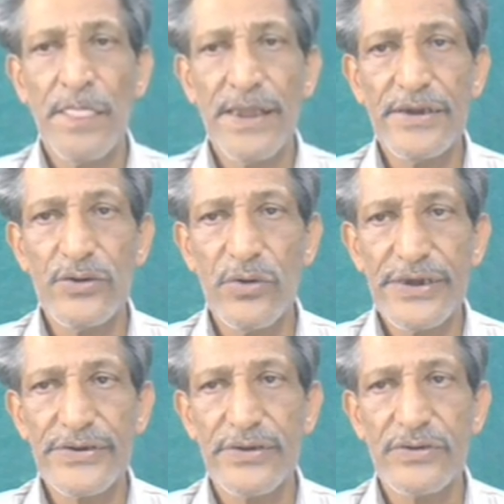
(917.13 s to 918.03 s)
in your
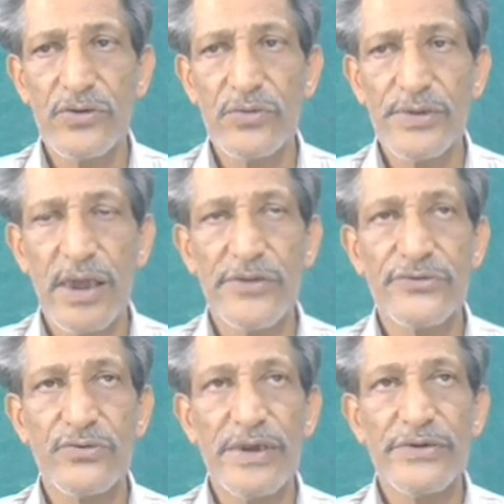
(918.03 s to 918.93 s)
letter you'll be
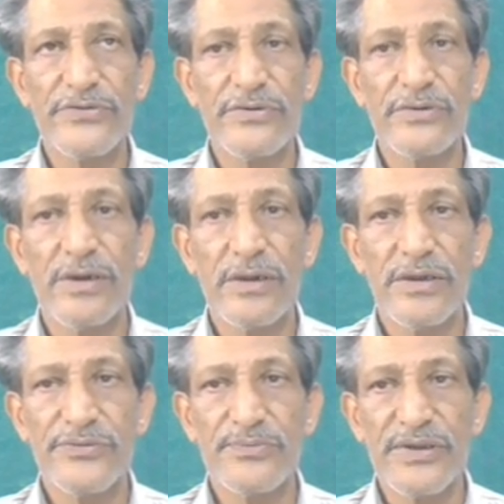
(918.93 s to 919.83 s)
asked to mention
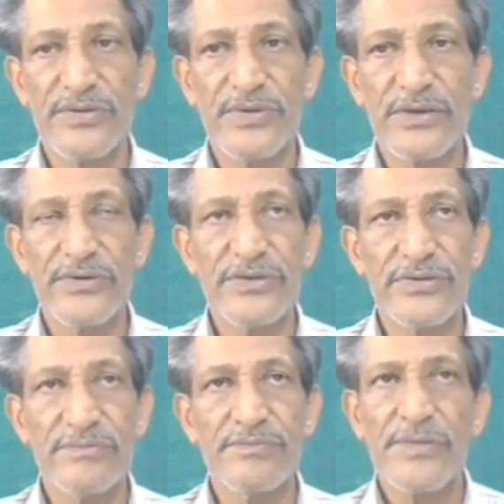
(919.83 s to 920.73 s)
a specific
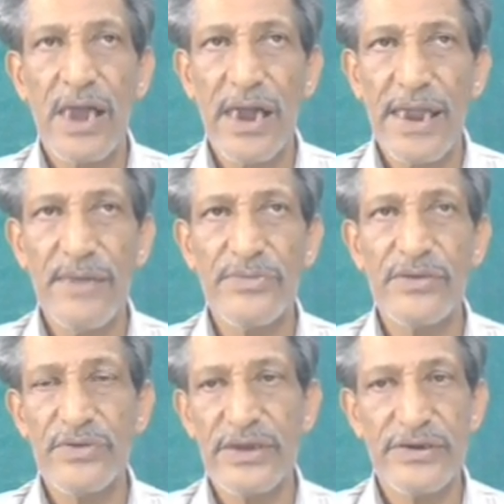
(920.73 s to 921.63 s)
reason. I am
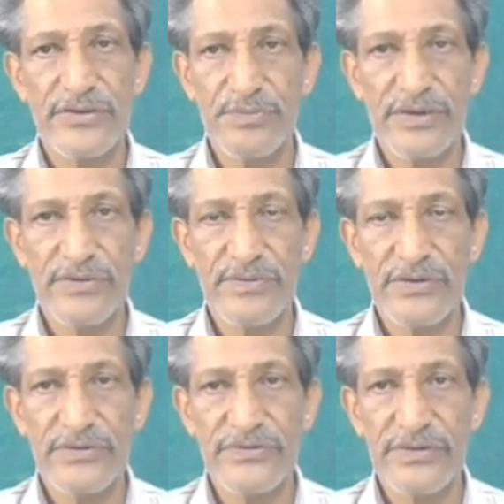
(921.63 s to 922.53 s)
giving a
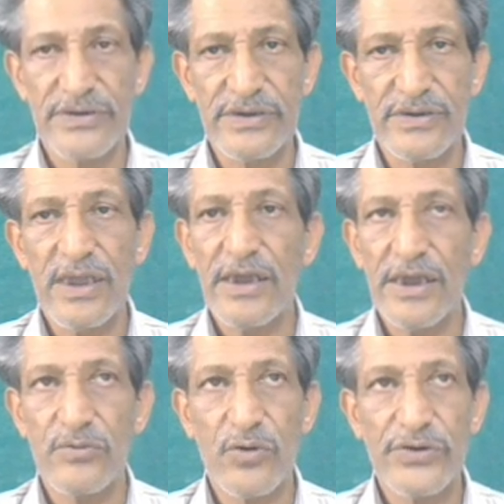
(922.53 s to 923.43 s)
specific reason here.
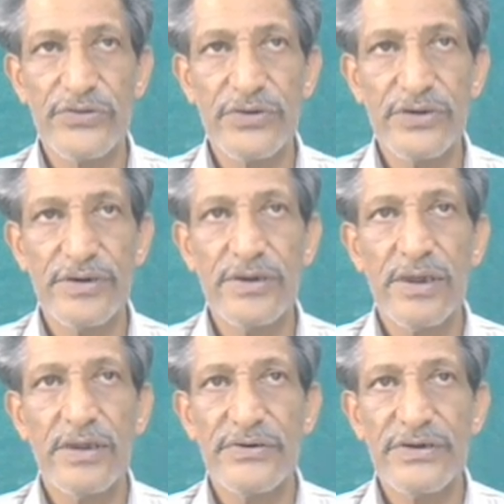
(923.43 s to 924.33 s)
And what is the
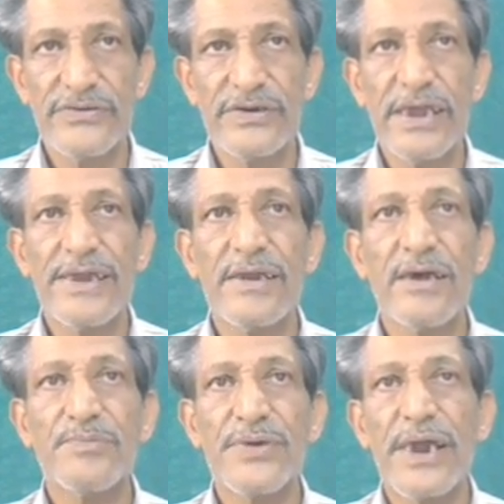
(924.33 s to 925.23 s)
reason? Reason and
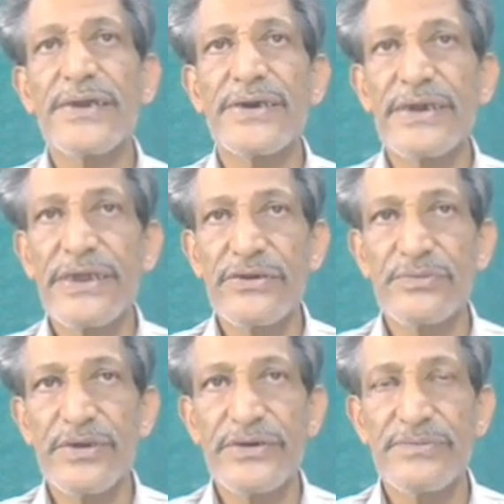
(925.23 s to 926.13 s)
a prior
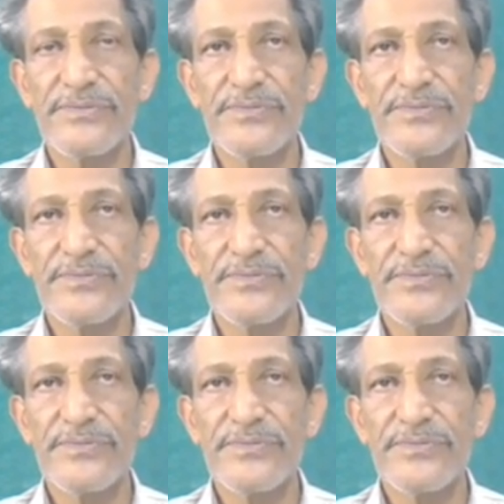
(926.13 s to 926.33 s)
engagement.